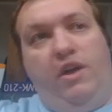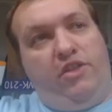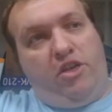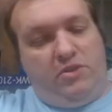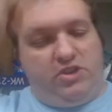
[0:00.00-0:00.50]
and the
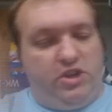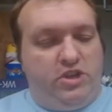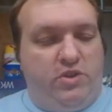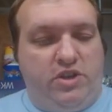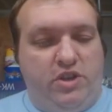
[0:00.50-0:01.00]
other one's going to
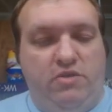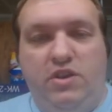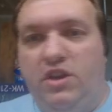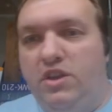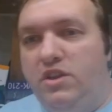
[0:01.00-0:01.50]
shoot at you.
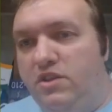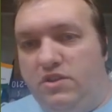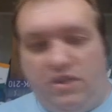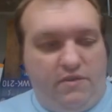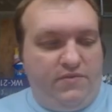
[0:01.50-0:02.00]

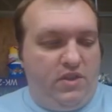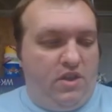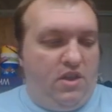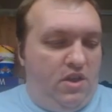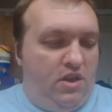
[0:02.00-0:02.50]
So,
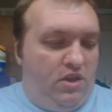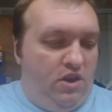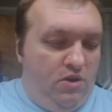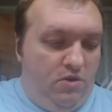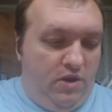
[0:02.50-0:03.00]

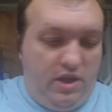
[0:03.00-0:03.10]
you...